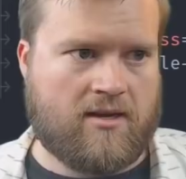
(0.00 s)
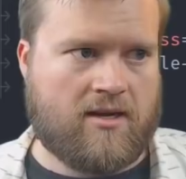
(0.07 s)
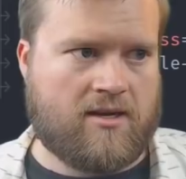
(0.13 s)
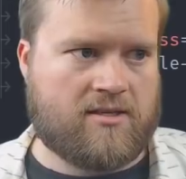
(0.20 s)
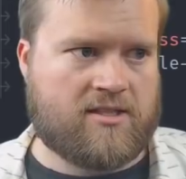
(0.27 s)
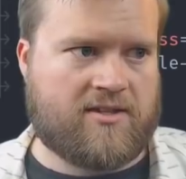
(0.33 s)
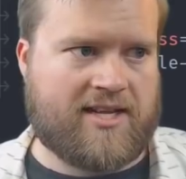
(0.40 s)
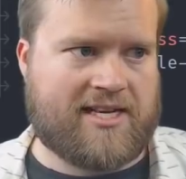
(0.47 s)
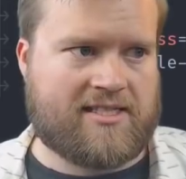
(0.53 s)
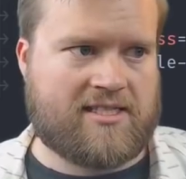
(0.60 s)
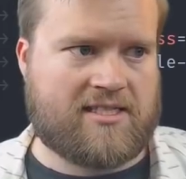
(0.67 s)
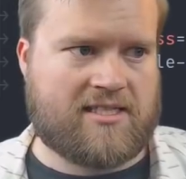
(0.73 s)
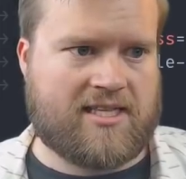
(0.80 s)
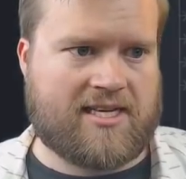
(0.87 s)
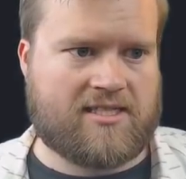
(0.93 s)
So
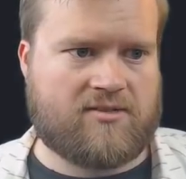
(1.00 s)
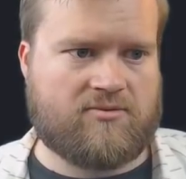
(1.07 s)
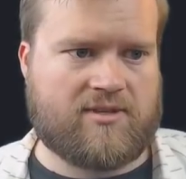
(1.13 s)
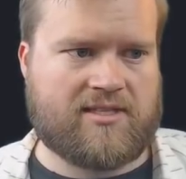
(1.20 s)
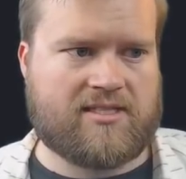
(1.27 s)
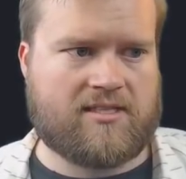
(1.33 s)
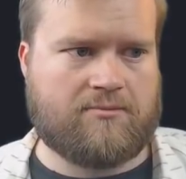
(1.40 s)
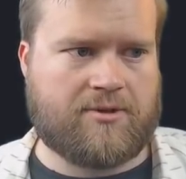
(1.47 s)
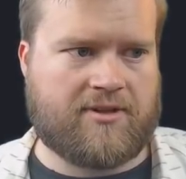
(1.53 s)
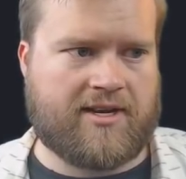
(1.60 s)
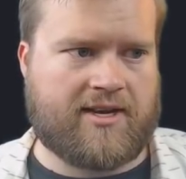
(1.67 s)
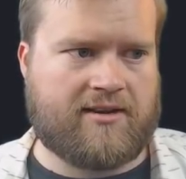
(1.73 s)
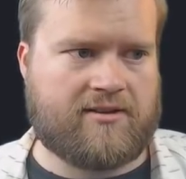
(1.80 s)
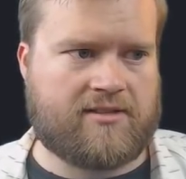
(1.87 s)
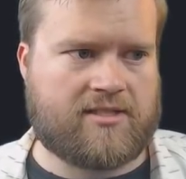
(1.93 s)
that's that's really simple
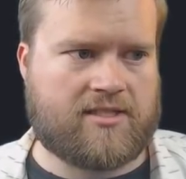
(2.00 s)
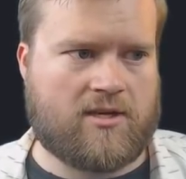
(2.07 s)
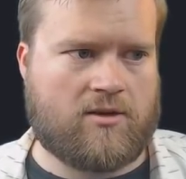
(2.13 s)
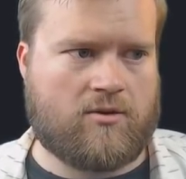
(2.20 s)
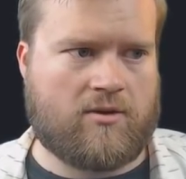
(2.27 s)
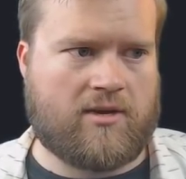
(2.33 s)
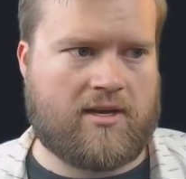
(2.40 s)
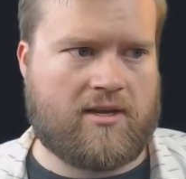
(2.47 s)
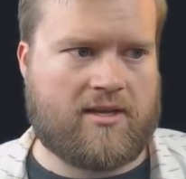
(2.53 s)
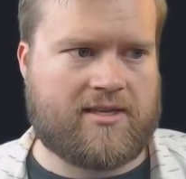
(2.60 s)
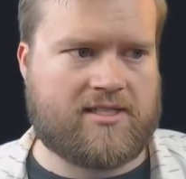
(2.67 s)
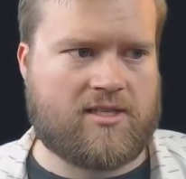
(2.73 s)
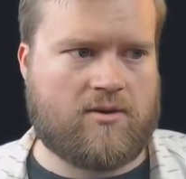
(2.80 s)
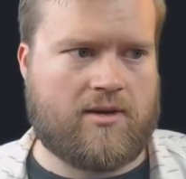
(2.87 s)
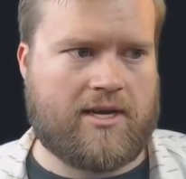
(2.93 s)
there. So
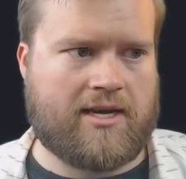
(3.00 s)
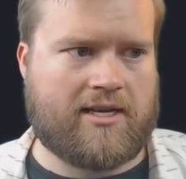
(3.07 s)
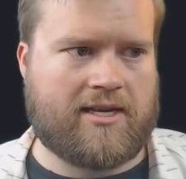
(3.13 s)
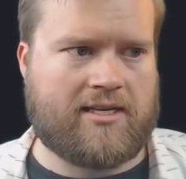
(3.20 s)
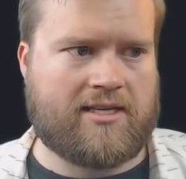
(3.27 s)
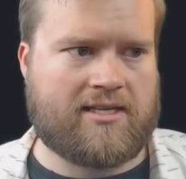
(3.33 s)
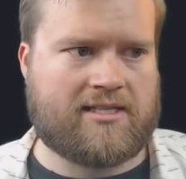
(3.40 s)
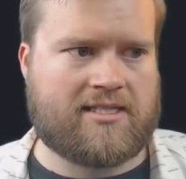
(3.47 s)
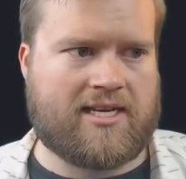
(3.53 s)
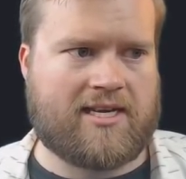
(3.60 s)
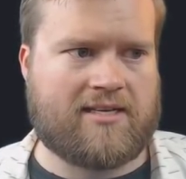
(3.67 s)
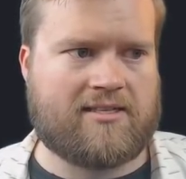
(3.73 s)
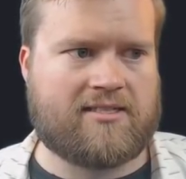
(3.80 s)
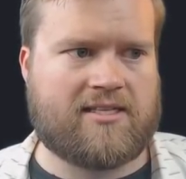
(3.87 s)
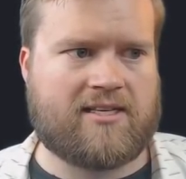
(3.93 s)
let's go ahead and inside
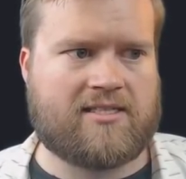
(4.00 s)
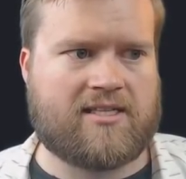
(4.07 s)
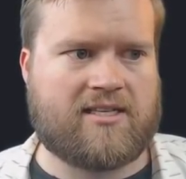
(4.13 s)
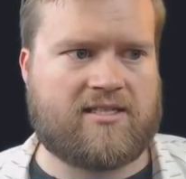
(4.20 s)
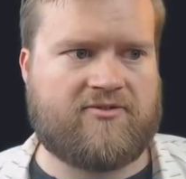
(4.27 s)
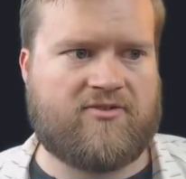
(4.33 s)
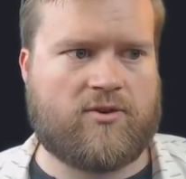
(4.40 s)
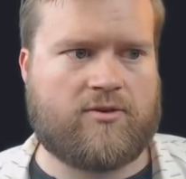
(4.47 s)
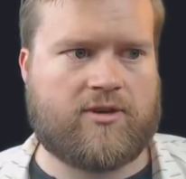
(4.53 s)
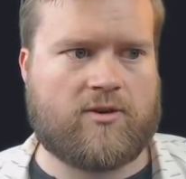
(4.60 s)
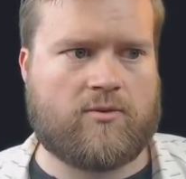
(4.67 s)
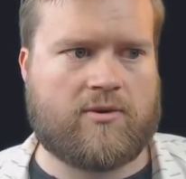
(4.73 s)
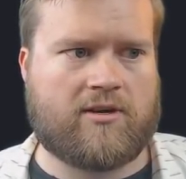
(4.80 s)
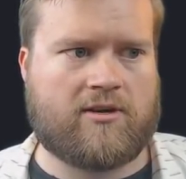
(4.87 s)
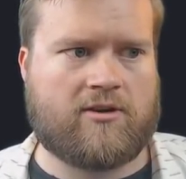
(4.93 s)
the C S S folder
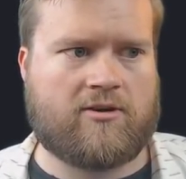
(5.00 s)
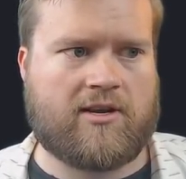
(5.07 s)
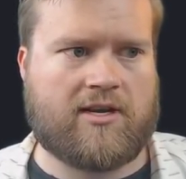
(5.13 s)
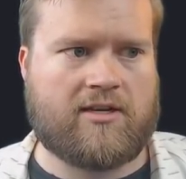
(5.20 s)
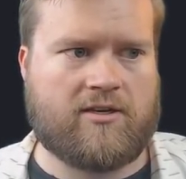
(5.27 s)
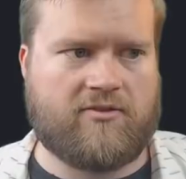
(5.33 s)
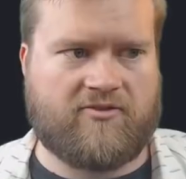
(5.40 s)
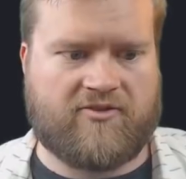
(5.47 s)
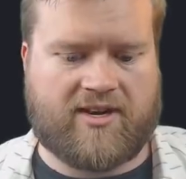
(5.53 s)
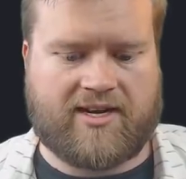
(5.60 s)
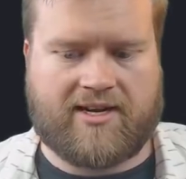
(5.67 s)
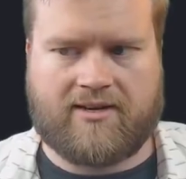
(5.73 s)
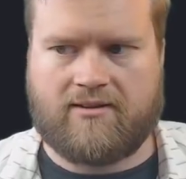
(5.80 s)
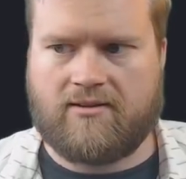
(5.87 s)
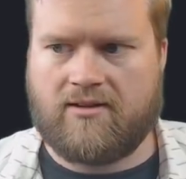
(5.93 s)
we're going to create a new
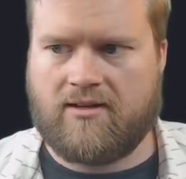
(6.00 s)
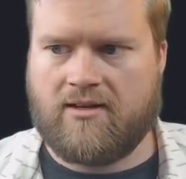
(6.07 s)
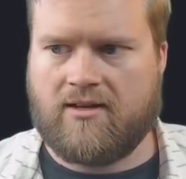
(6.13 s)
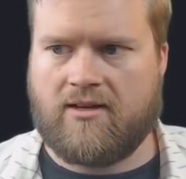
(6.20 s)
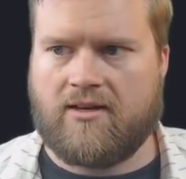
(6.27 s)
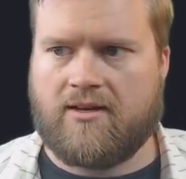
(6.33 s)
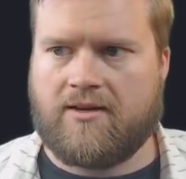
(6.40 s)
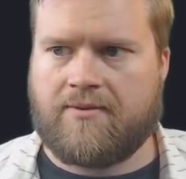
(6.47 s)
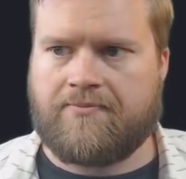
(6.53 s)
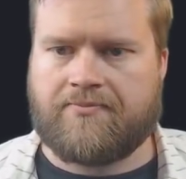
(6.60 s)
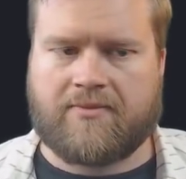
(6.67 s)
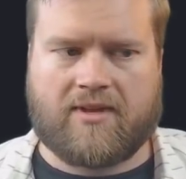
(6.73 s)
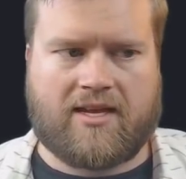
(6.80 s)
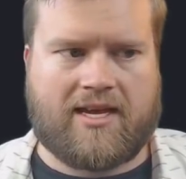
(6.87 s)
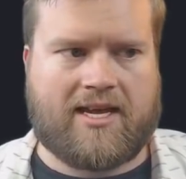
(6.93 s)
file,
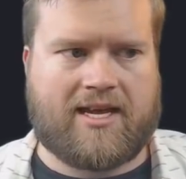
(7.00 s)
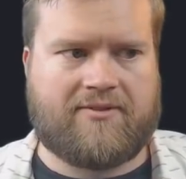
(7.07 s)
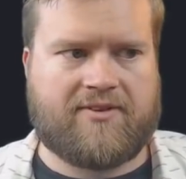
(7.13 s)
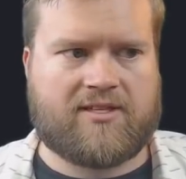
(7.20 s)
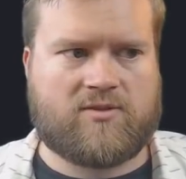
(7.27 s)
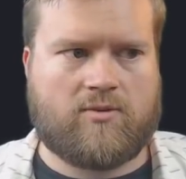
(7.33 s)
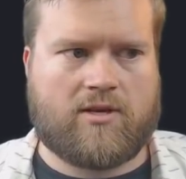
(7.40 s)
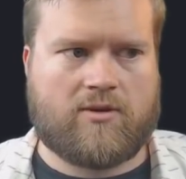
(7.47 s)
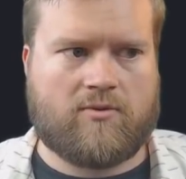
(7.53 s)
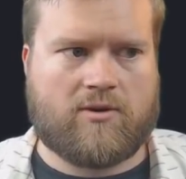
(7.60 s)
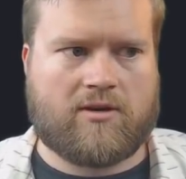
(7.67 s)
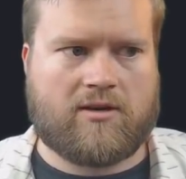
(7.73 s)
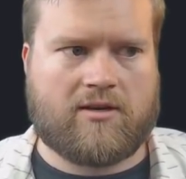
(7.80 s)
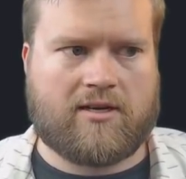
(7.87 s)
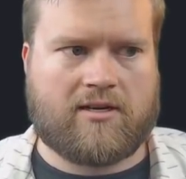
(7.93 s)
and this one we're
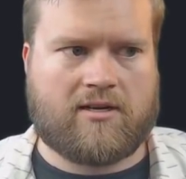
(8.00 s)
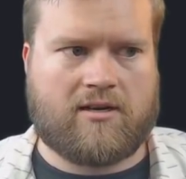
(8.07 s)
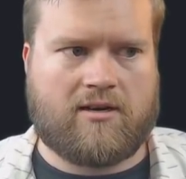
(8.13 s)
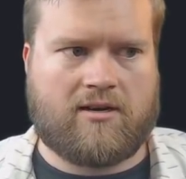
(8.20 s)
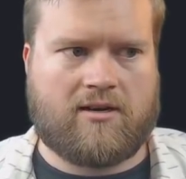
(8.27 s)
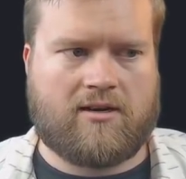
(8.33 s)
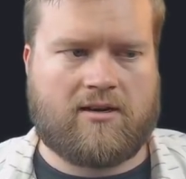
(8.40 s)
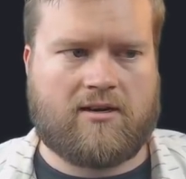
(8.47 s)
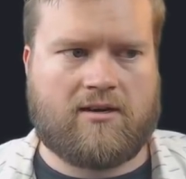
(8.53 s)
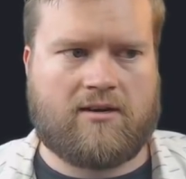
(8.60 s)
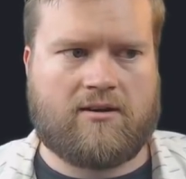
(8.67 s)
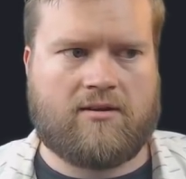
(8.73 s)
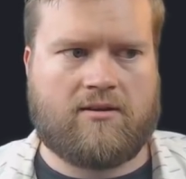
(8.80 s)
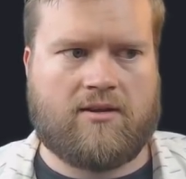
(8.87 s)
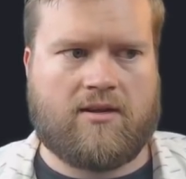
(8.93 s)
going to
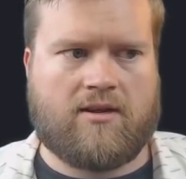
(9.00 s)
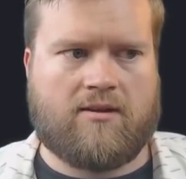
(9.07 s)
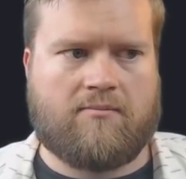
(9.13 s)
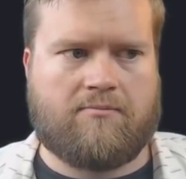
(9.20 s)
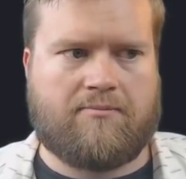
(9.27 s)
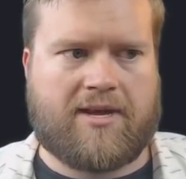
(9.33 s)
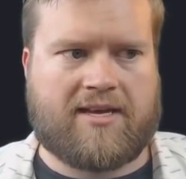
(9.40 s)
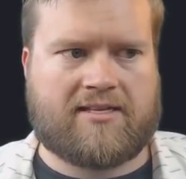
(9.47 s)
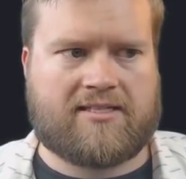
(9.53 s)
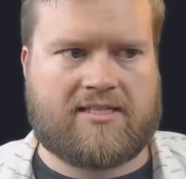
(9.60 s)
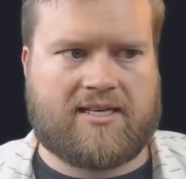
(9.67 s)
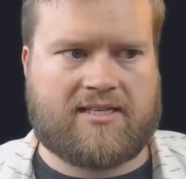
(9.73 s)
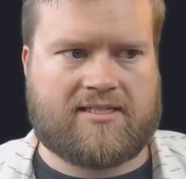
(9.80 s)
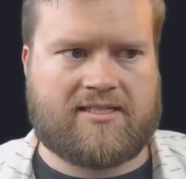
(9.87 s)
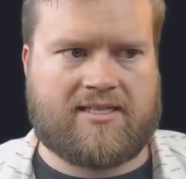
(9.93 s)
call
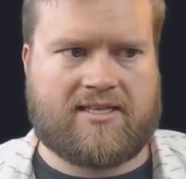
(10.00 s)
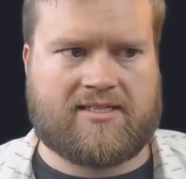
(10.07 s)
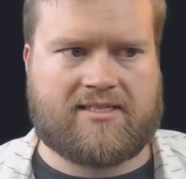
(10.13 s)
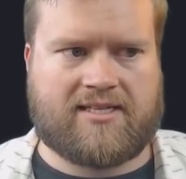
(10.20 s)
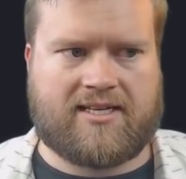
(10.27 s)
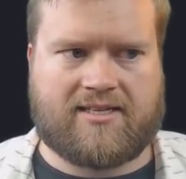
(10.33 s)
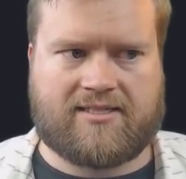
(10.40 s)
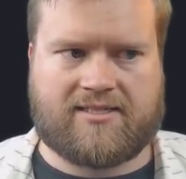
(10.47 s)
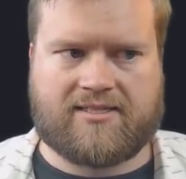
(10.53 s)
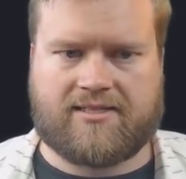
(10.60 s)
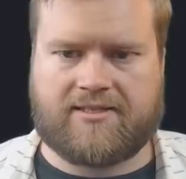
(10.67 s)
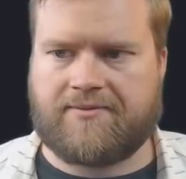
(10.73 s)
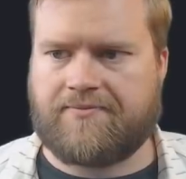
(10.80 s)
base.css